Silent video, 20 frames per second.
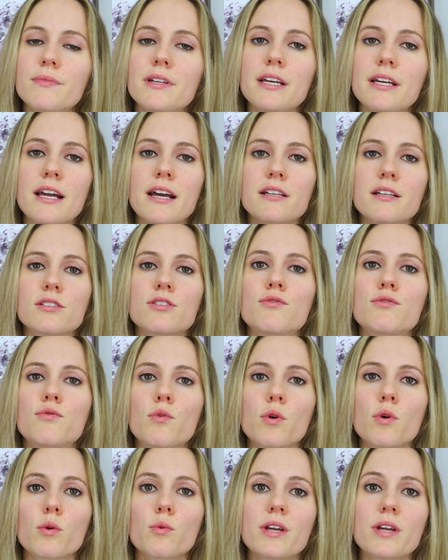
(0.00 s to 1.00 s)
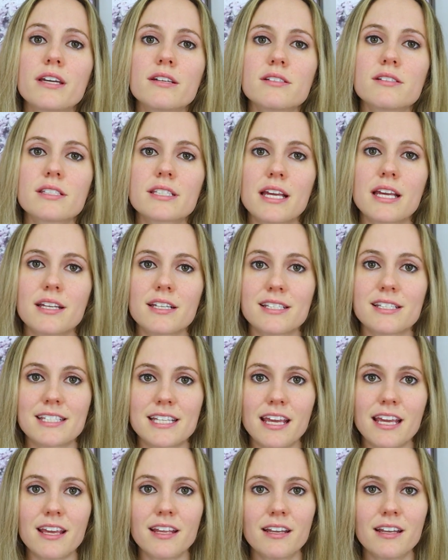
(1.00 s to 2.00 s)
It has four wheels and a
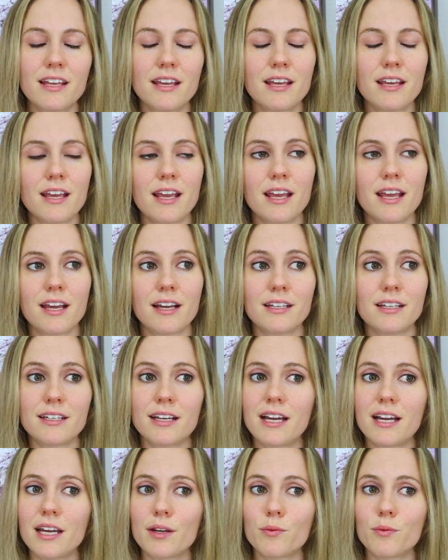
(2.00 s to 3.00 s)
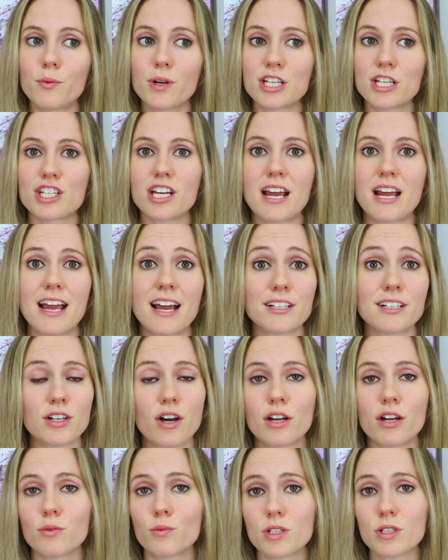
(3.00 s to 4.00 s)
seat, and I wish I had
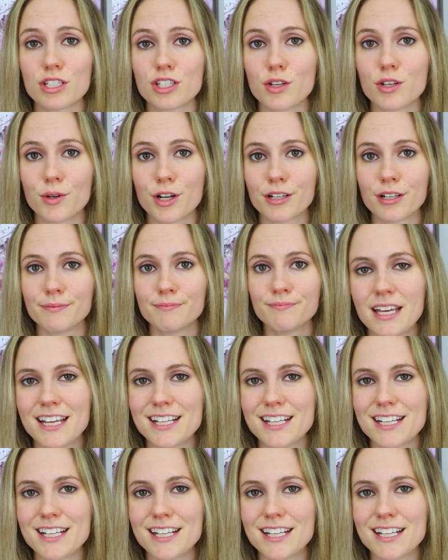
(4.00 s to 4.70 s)
gotten one sooner.